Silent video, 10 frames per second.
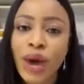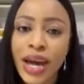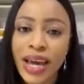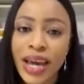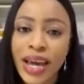you
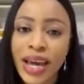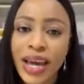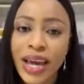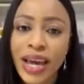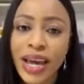to go
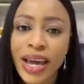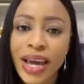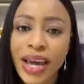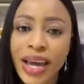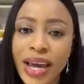ahead and
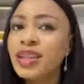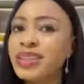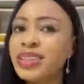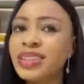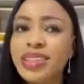start.
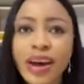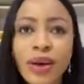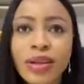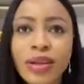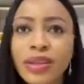The
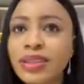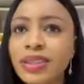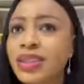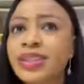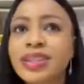second,
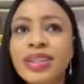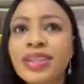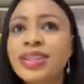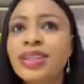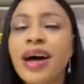this
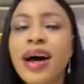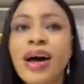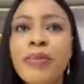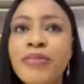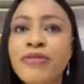
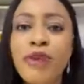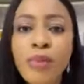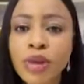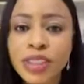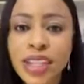4
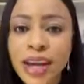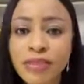months